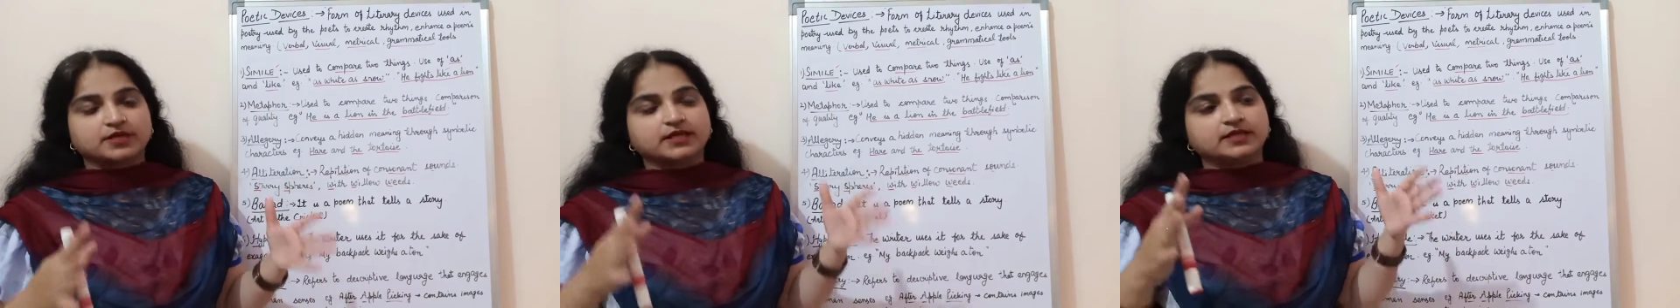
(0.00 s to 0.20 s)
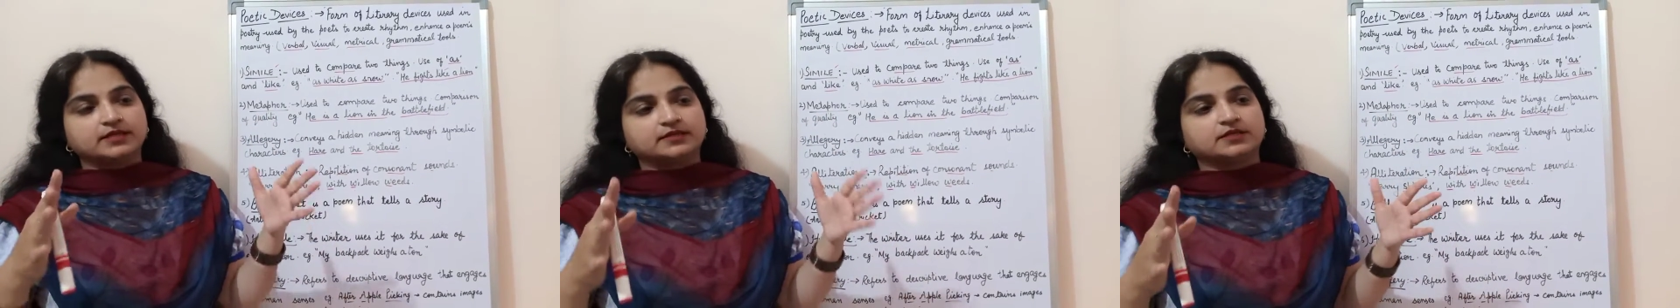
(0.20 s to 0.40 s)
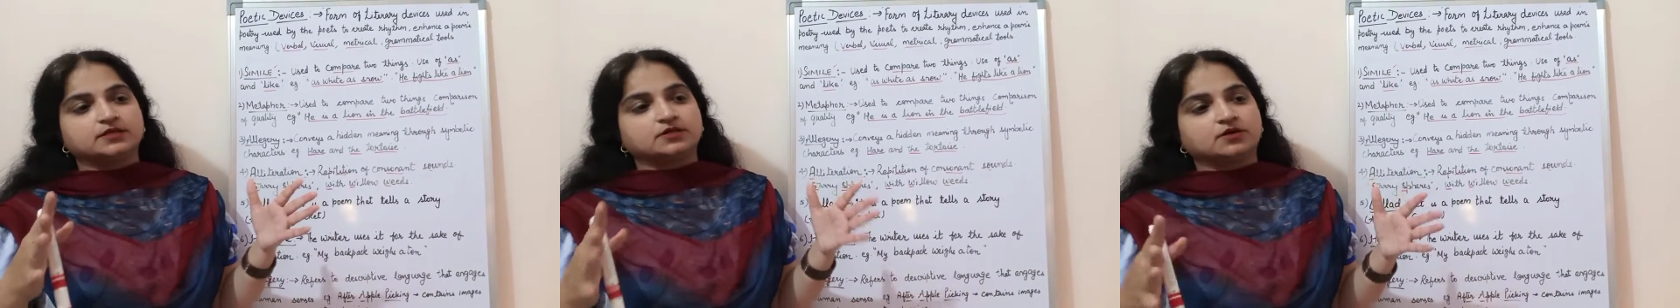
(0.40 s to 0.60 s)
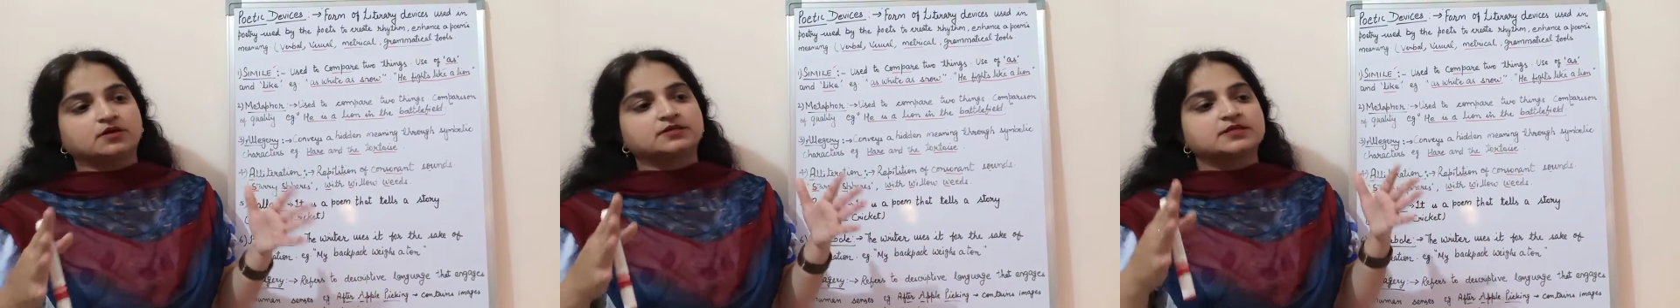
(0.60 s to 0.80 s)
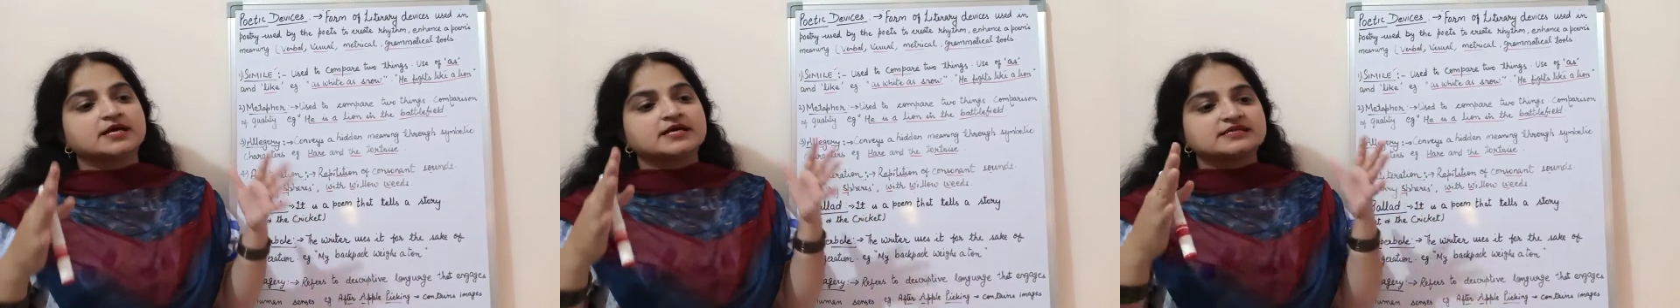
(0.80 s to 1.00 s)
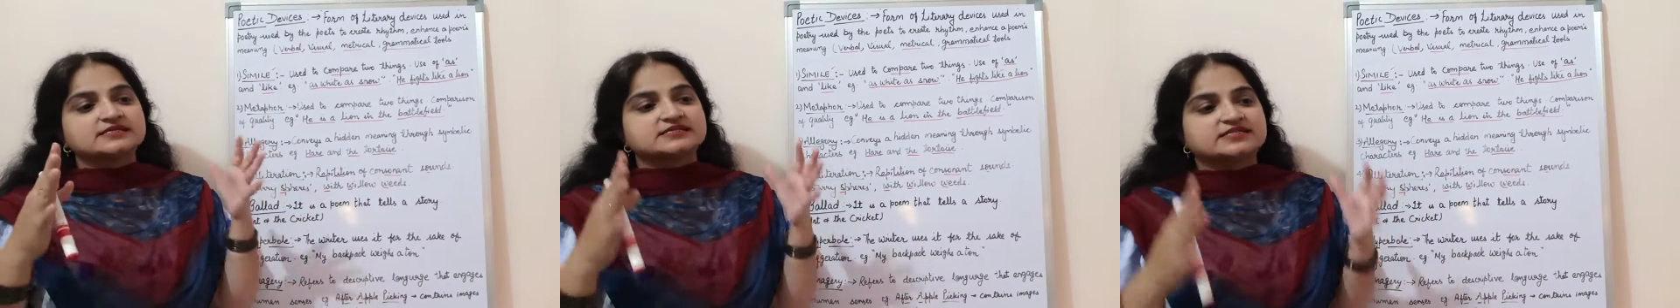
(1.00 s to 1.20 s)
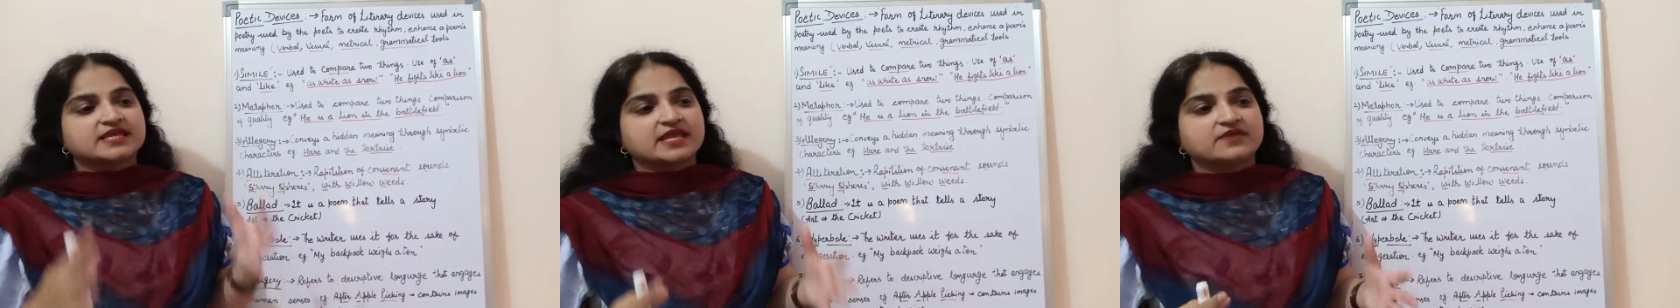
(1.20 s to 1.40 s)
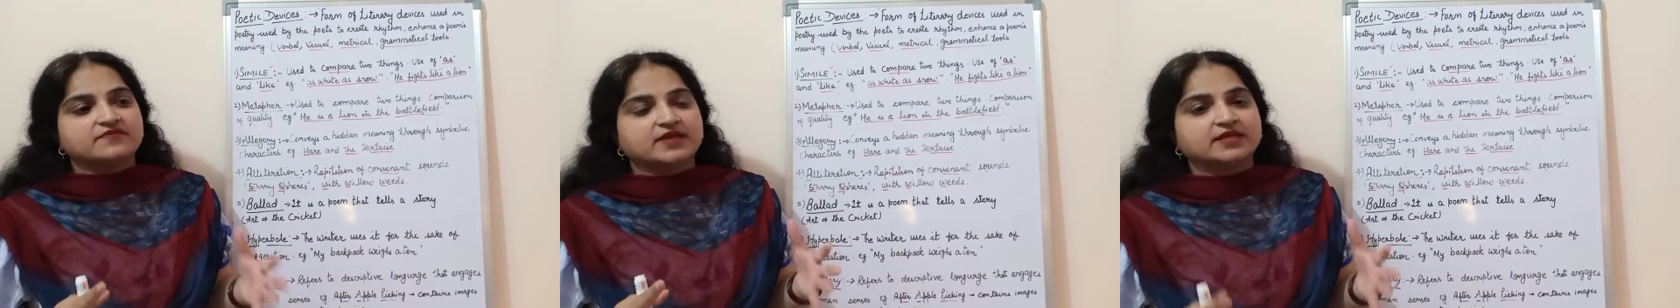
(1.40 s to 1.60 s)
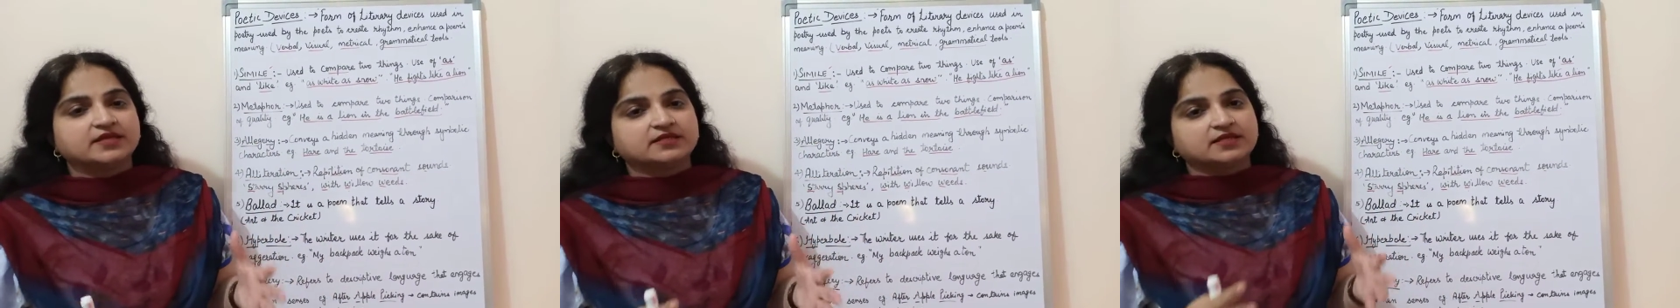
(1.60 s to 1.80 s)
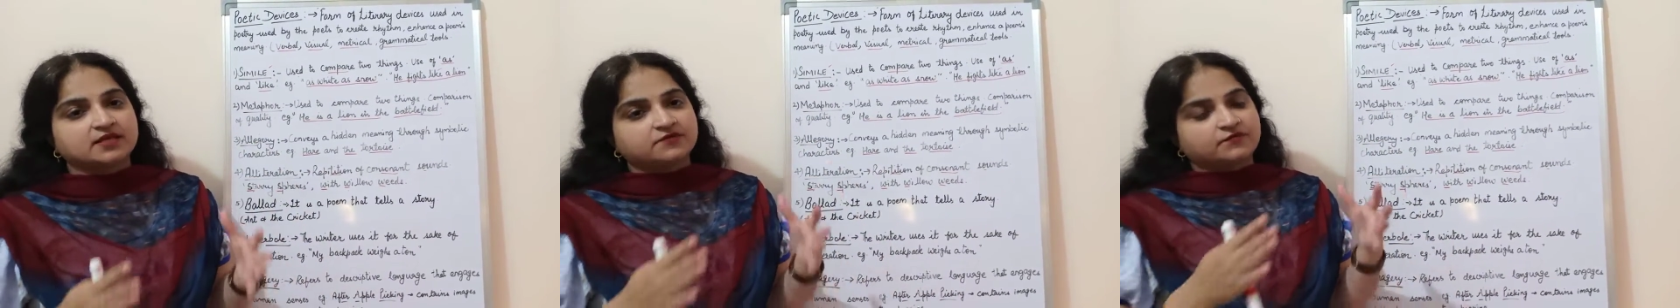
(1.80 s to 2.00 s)
he did not save
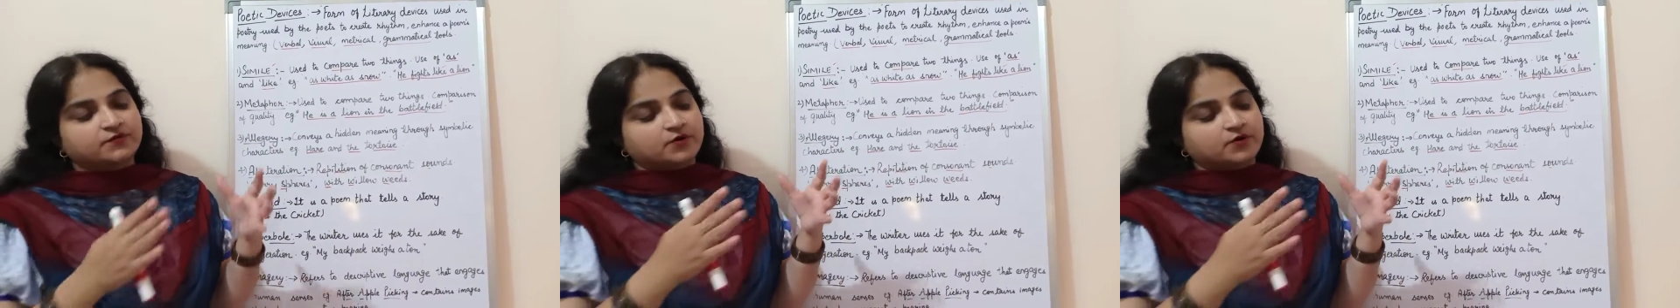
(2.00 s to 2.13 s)
anything